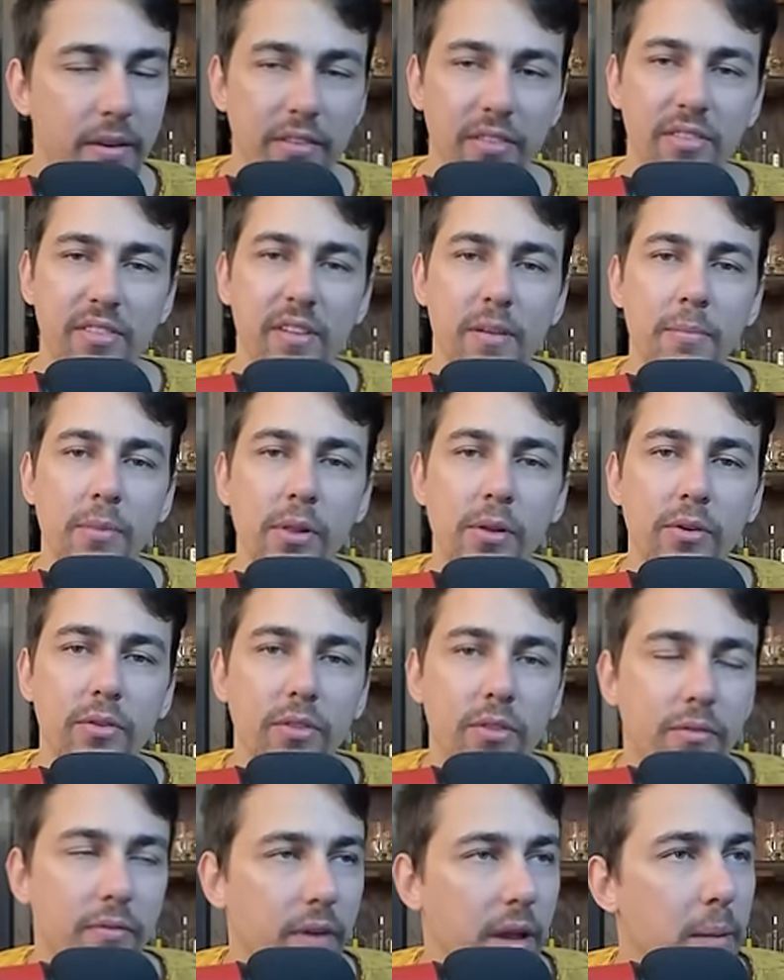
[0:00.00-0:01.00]
similar
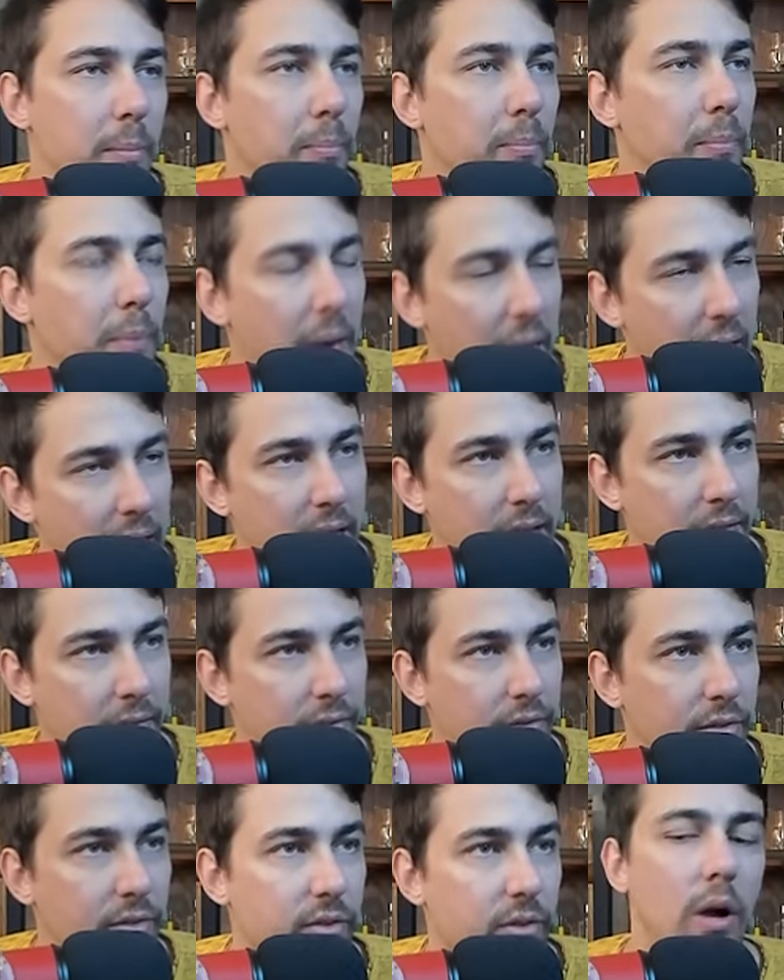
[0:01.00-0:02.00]
to vape
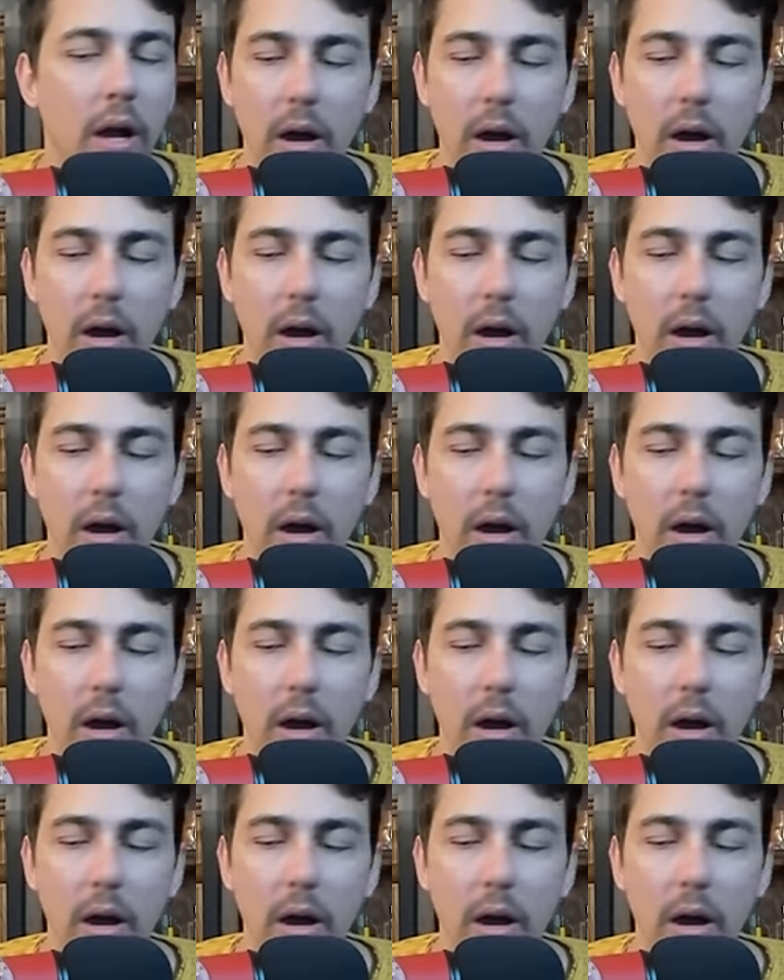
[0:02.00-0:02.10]
pens.